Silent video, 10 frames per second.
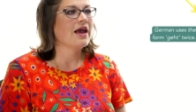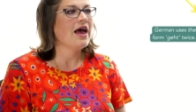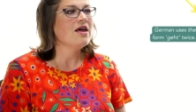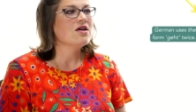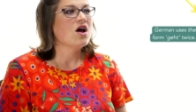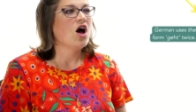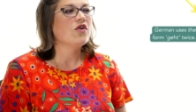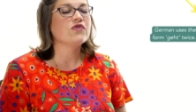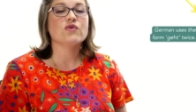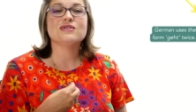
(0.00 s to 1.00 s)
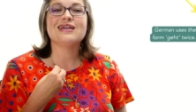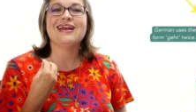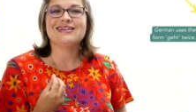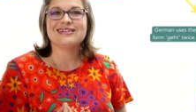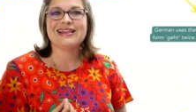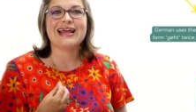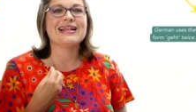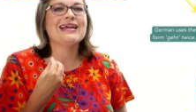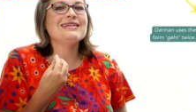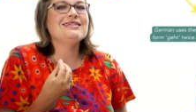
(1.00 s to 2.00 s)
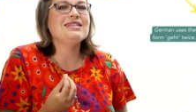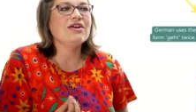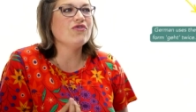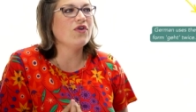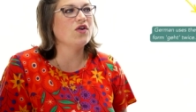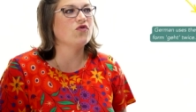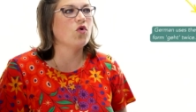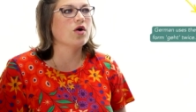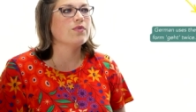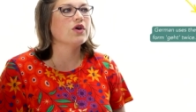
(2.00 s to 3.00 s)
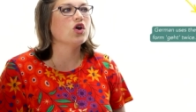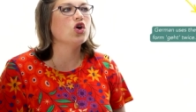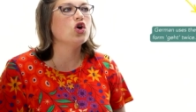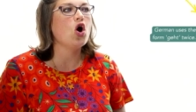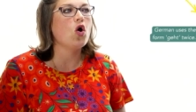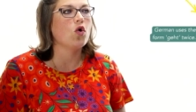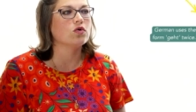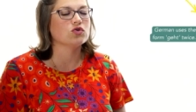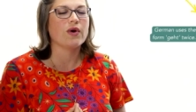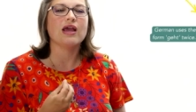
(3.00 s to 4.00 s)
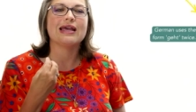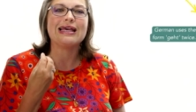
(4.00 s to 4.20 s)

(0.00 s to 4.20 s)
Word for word: yeah, of using a slightly different form, the goes, right?